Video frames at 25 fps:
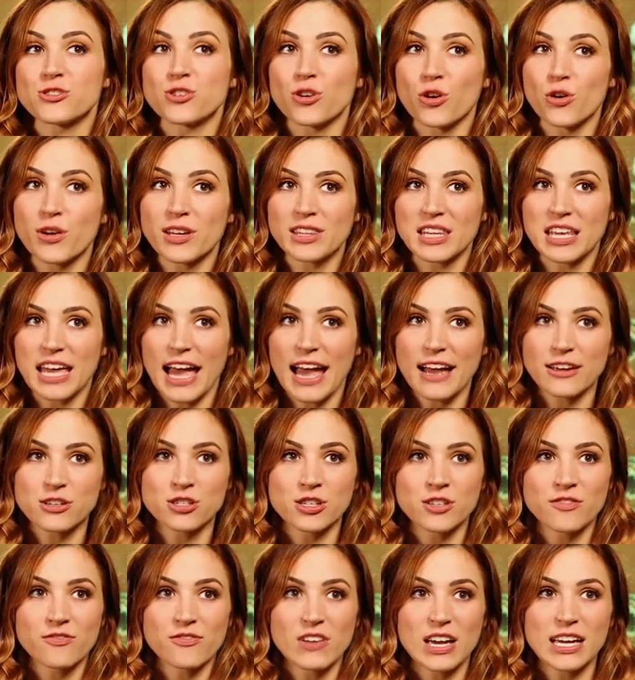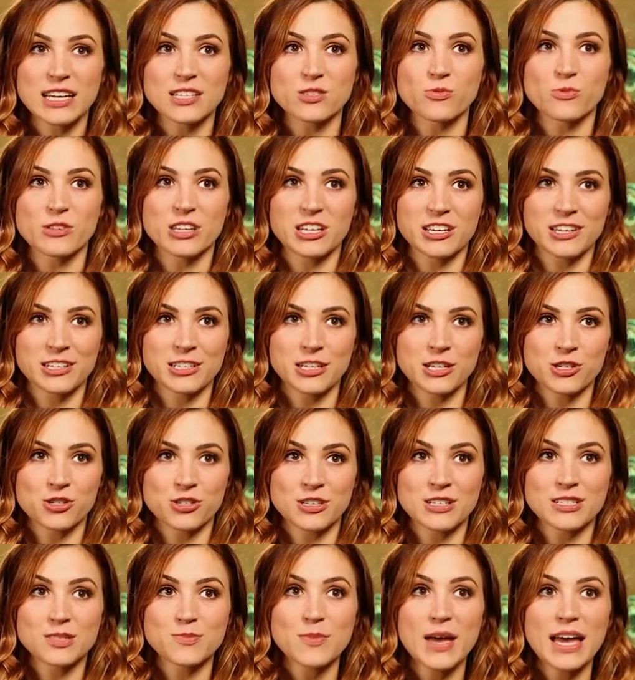during the action phase when the
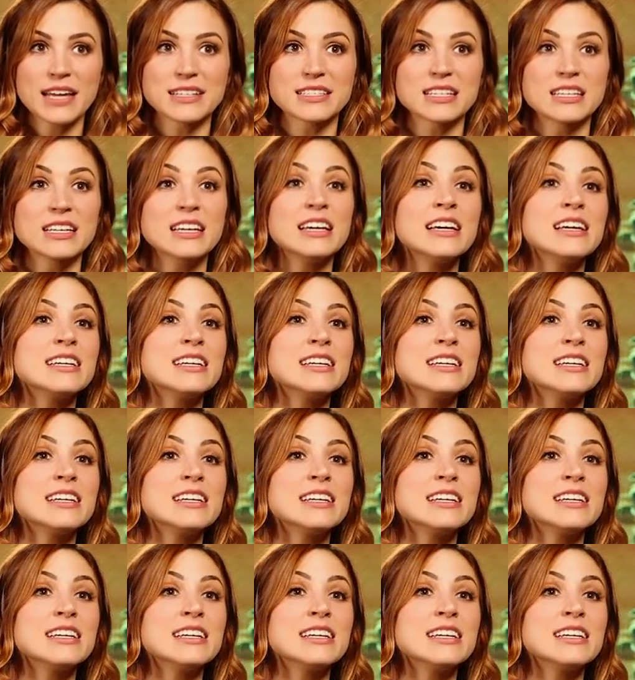condition is met.